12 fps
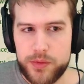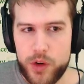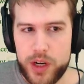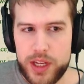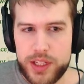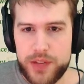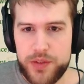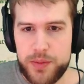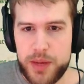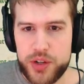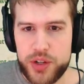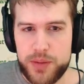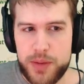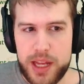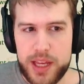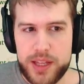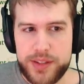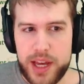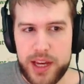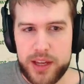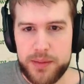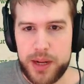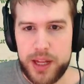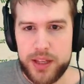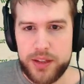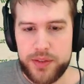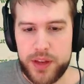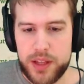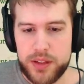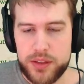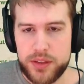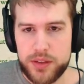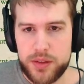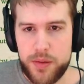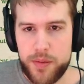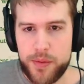Alright, let's give him extra melee attack and melee defense.